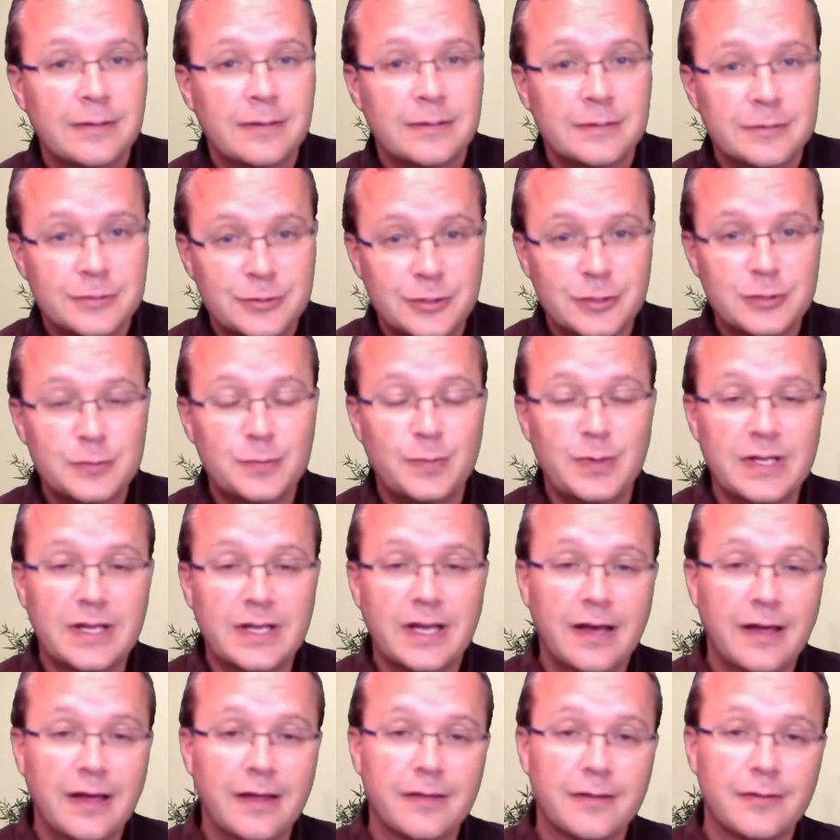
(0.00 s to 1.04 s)
just
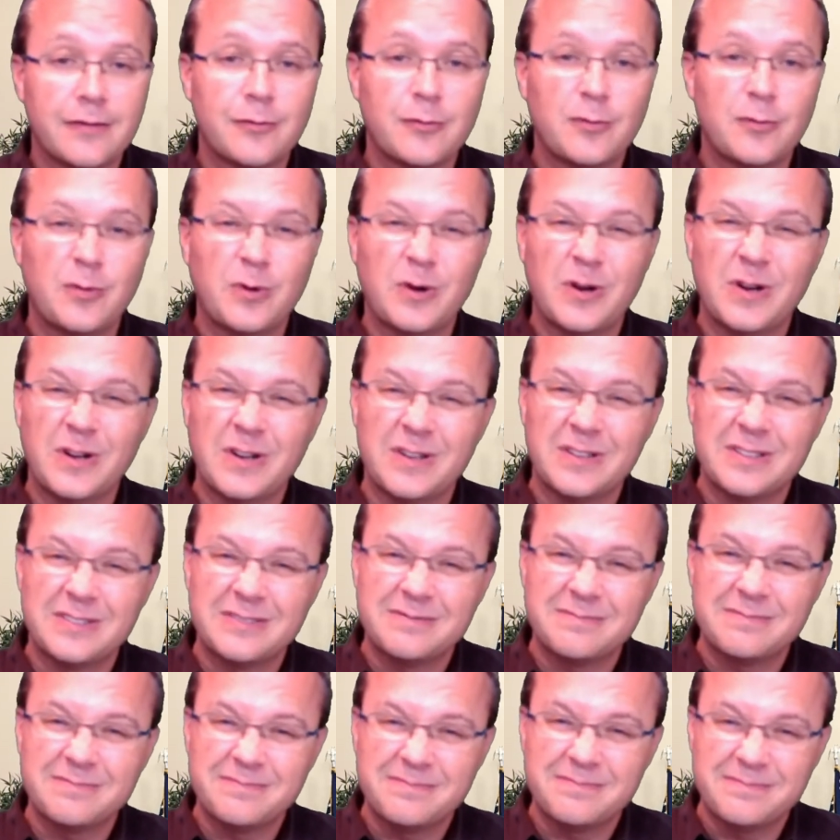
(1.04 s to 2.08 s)
because we're
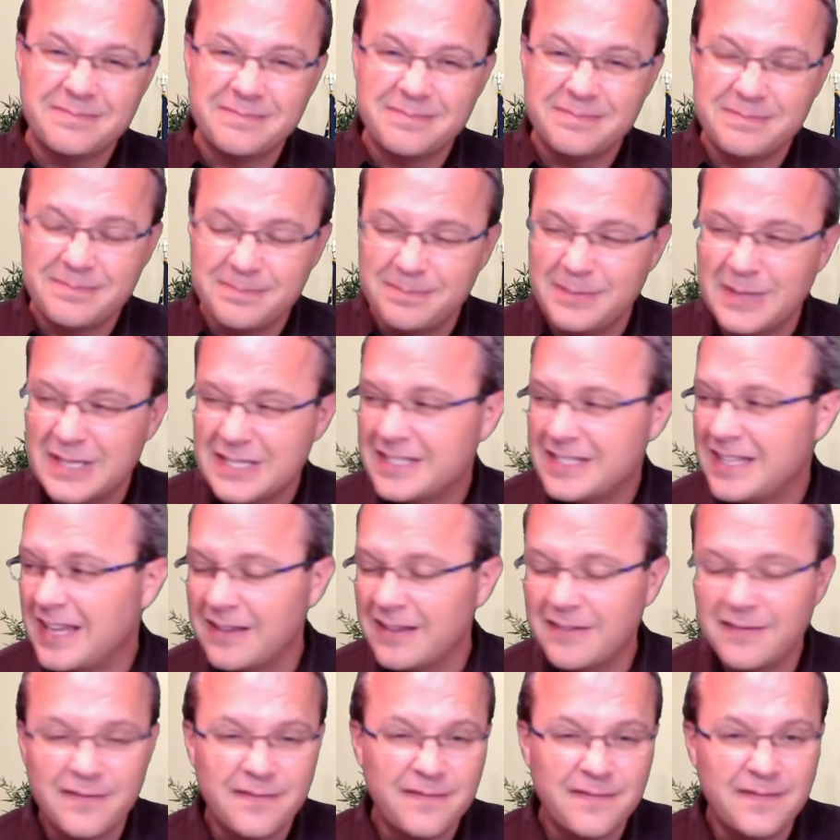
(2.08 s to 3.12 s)

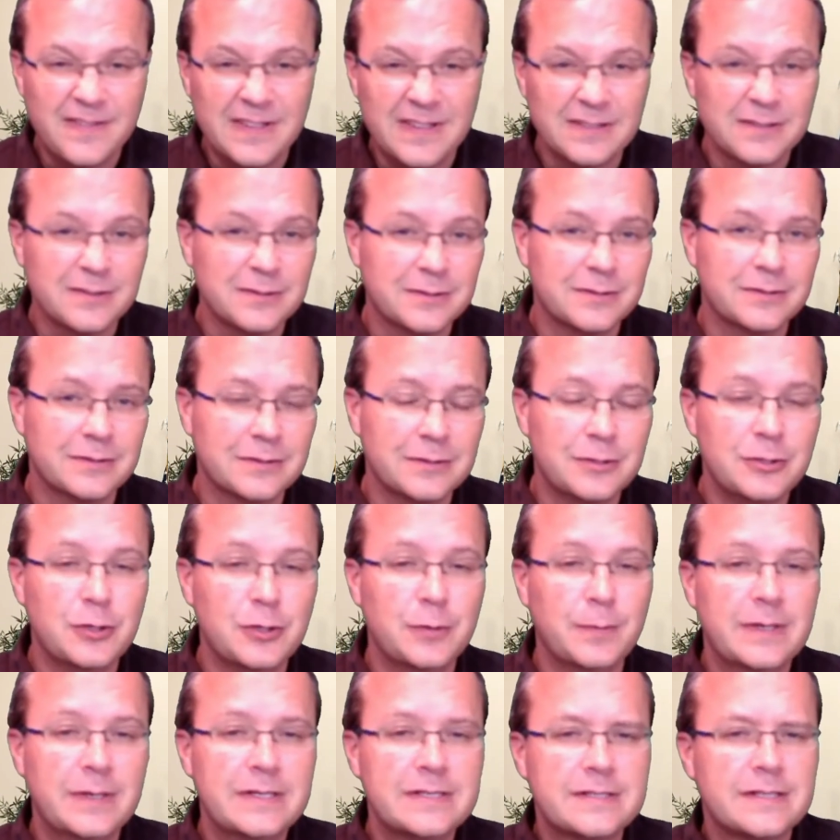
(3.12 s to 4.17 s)
mistake-filled
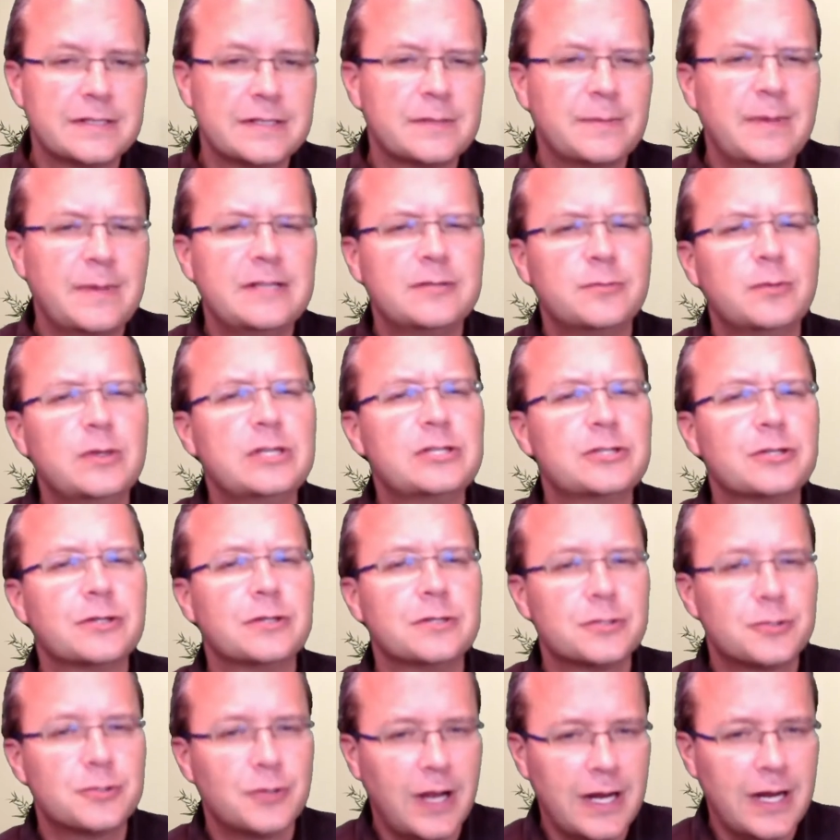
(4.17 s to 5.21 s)
humans doesn't mean we
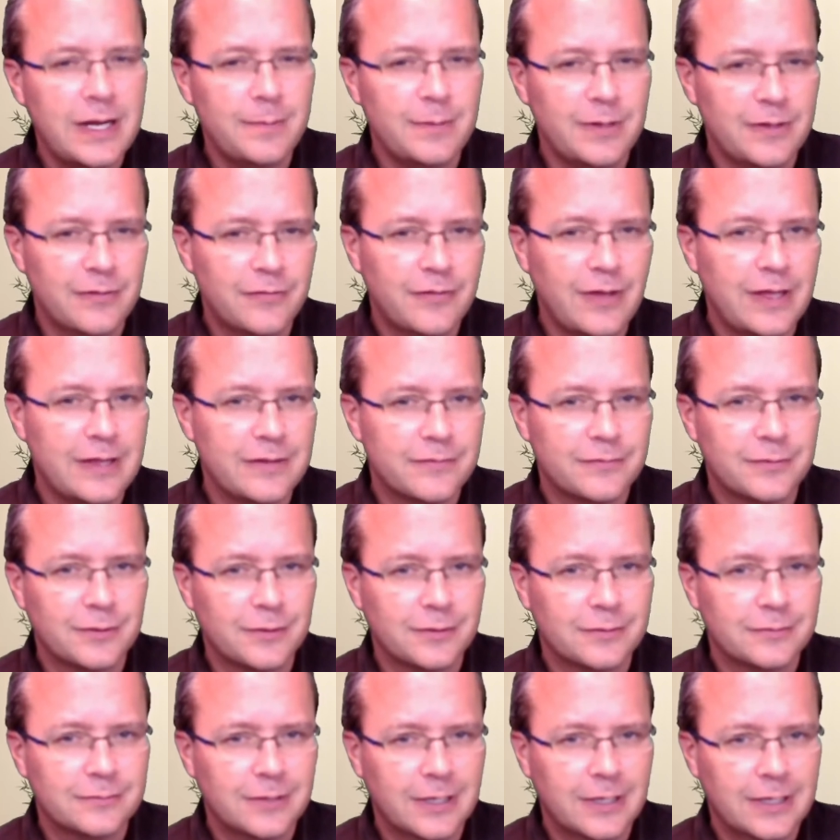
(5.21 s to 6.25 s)
shouldn't try to be faithful,
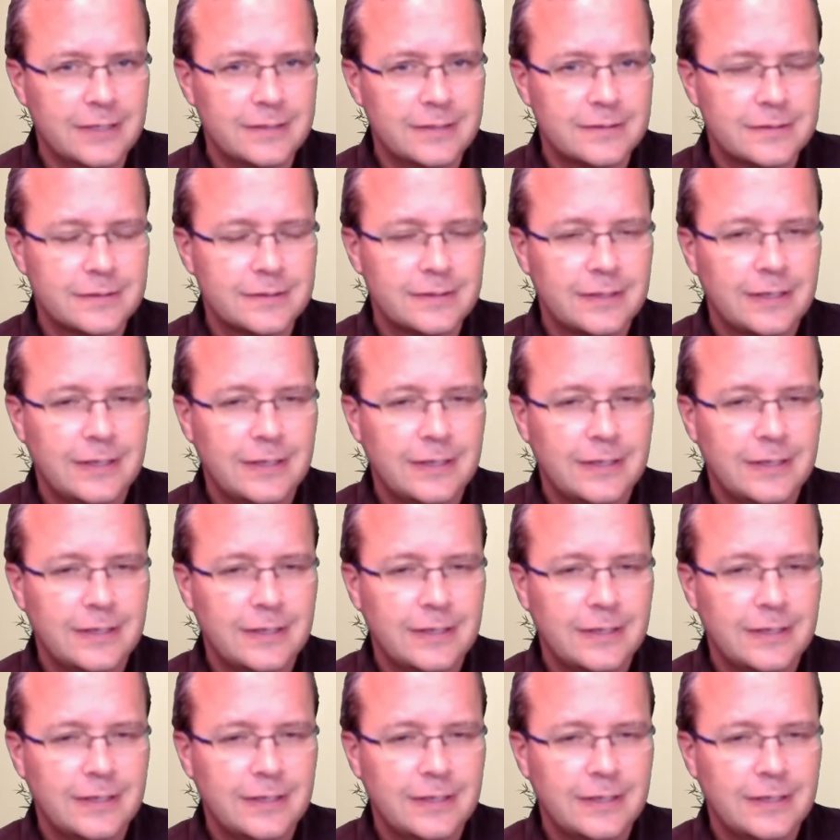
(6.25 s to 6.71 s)
right?